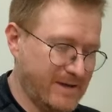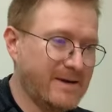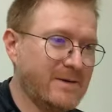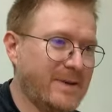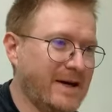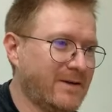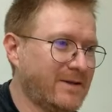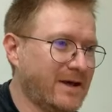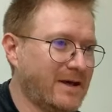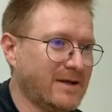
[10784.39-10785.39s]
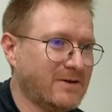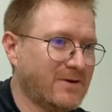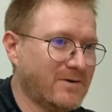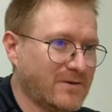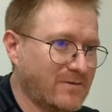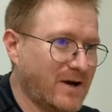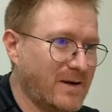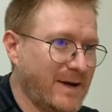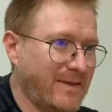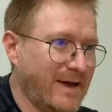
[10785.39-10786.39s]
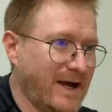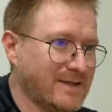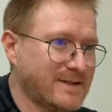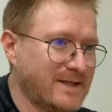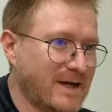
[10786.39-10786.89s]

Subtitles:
about you're right about that.